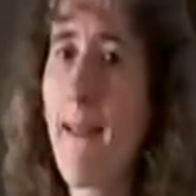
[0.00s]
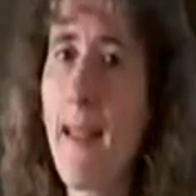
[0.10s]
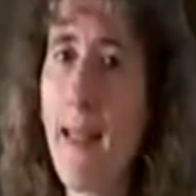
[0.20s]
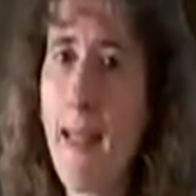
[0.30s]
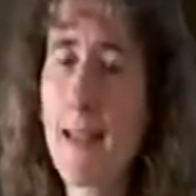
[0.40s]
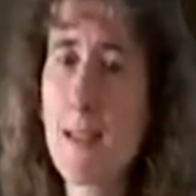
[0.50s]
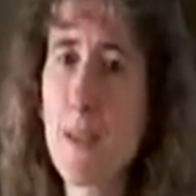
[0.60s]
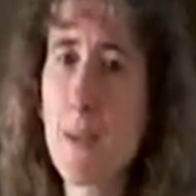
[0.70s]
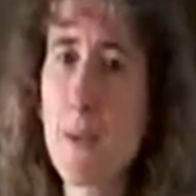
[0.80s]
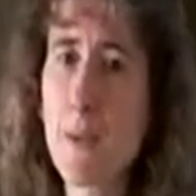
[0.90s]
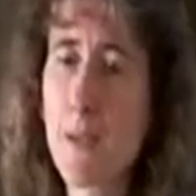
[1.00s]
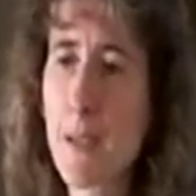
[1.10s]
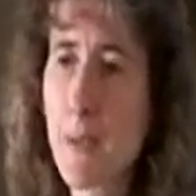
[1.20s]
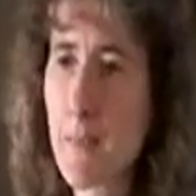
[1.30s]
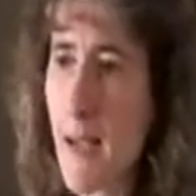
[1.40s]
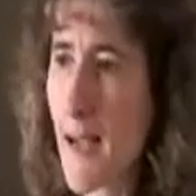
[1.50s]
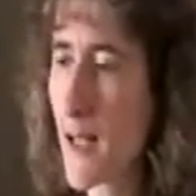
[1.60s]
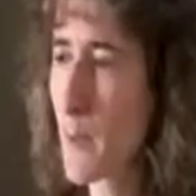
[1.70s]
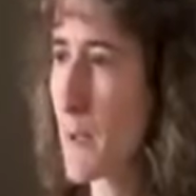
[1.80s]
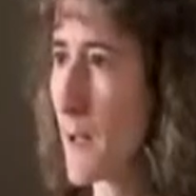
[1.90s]
And so he went back
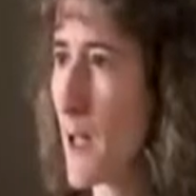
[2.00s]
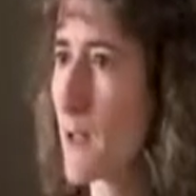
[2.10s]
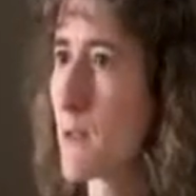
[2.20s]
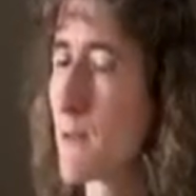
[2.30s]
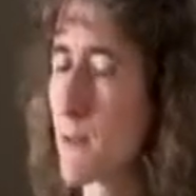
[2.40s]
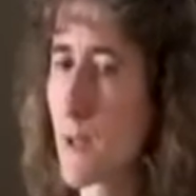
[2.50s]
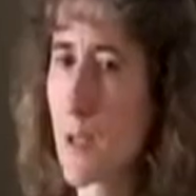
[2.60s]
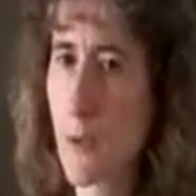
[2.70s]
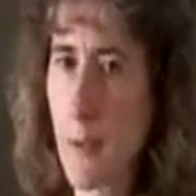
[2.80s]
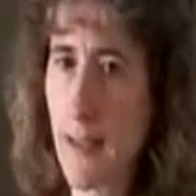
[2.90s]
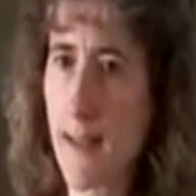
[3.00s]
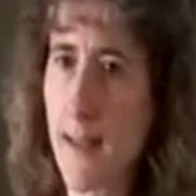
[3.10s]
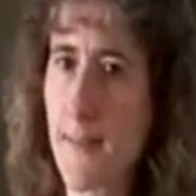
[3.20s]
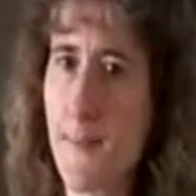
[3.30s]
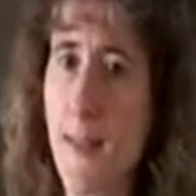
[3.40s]
and we followed quickly.